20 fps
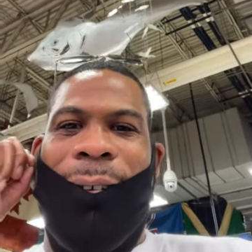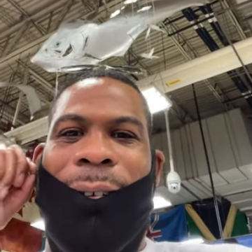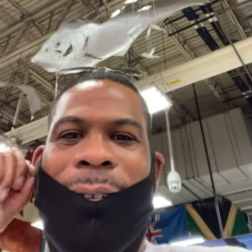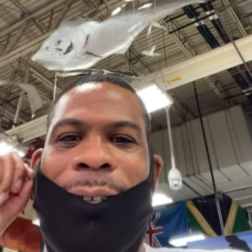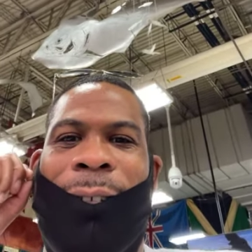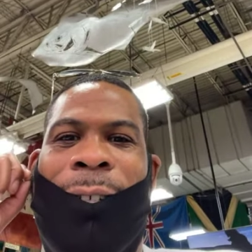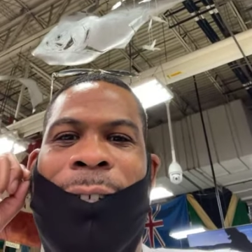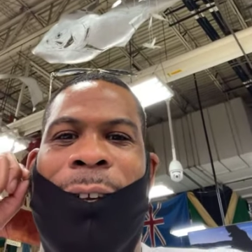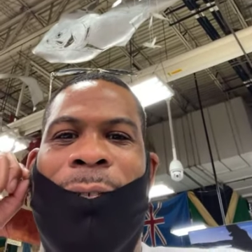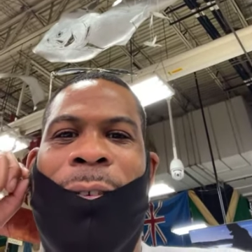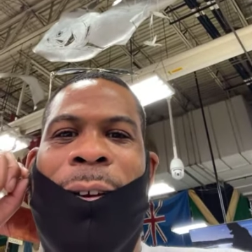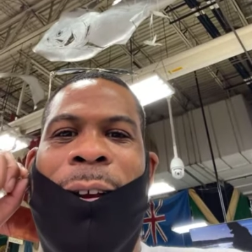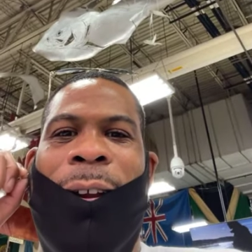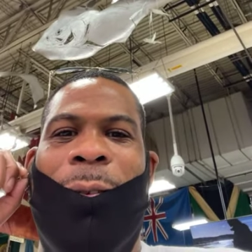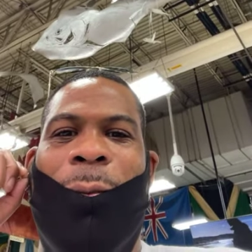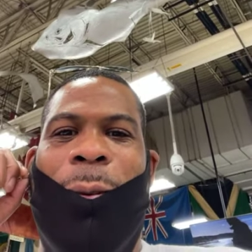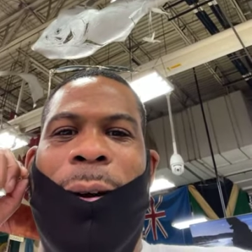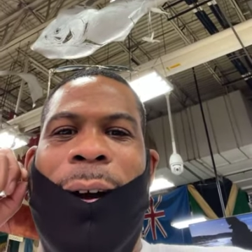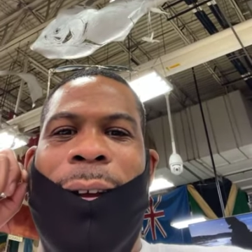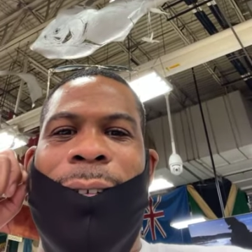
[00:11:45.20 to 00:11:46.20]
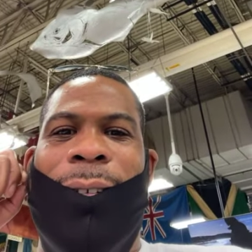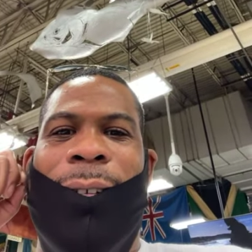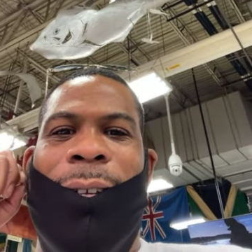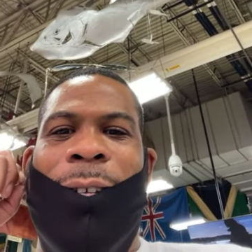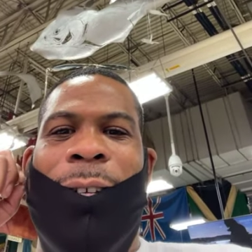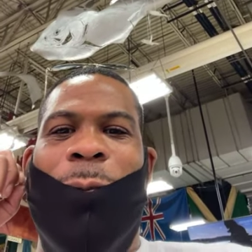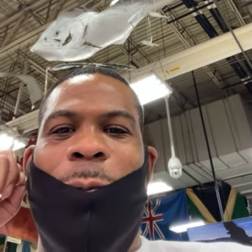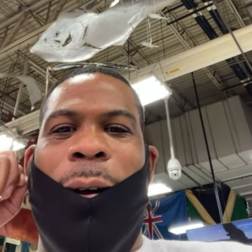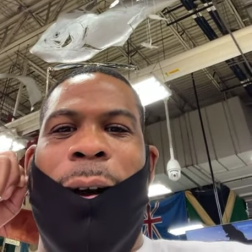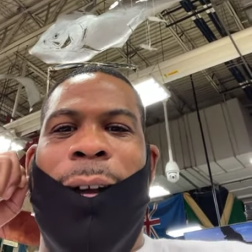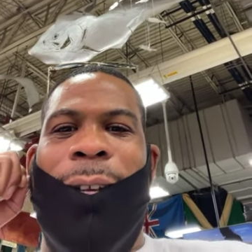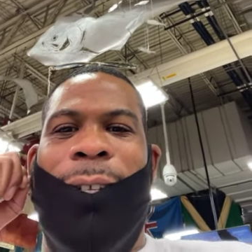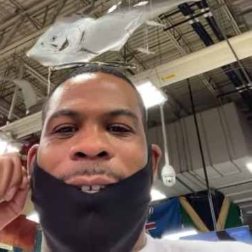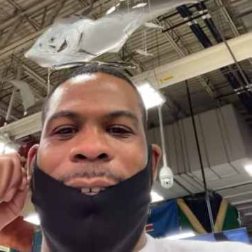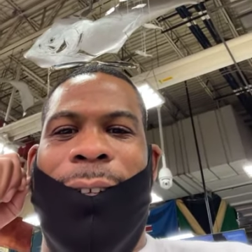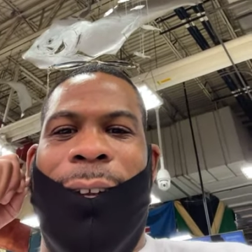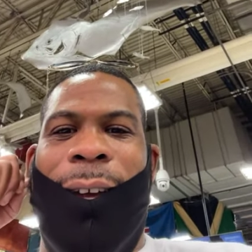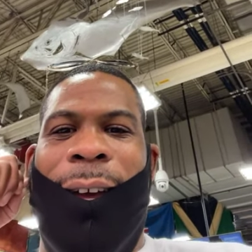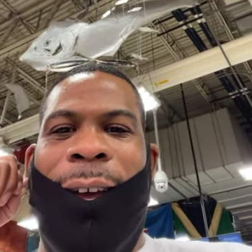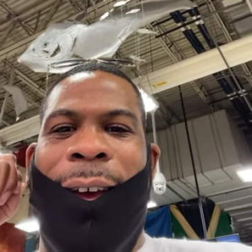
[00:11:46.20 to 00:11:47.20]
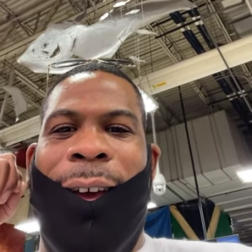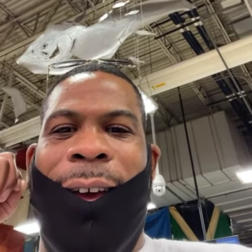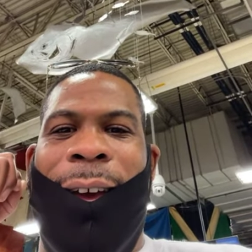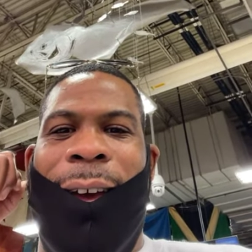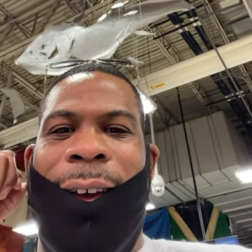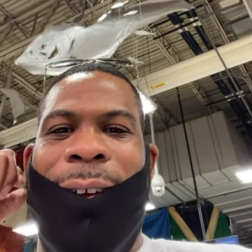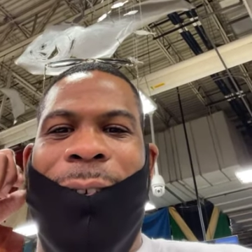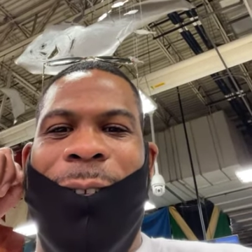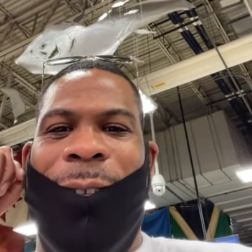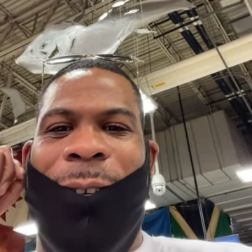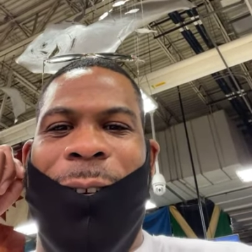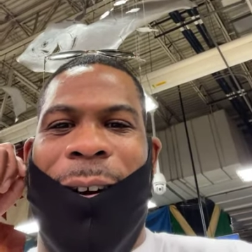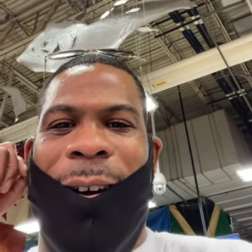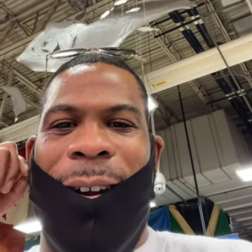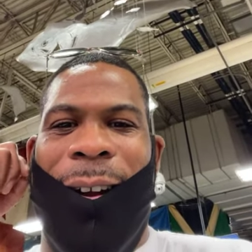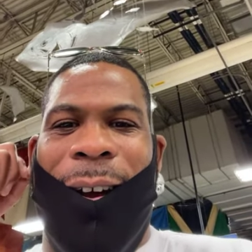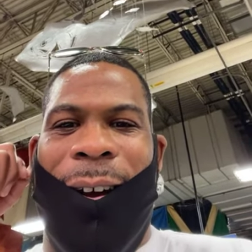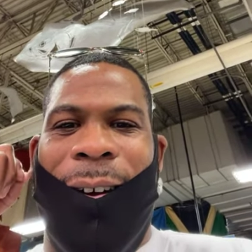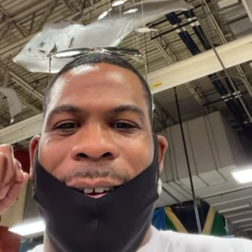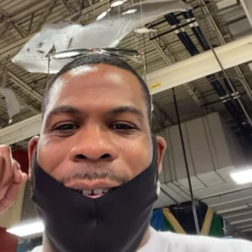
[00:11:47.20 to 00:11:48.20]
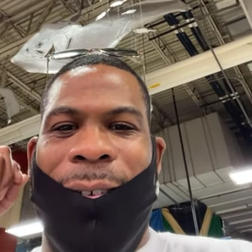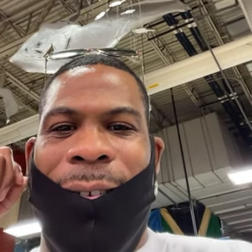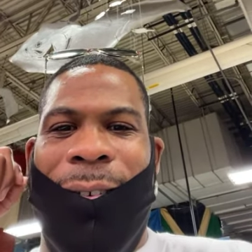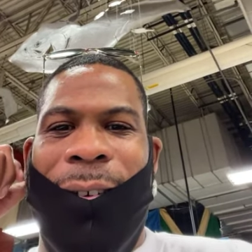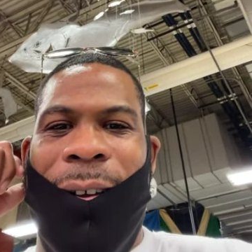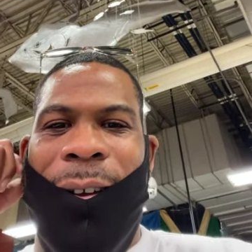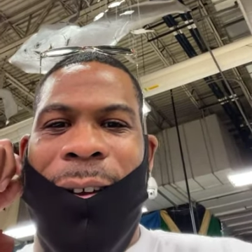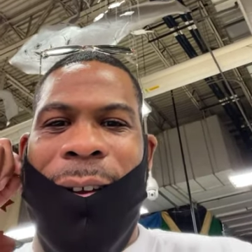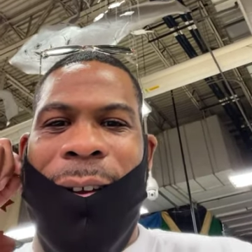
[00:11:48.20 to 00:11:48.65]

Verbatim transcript: Sharita Watson is watching. Hey, what's going on?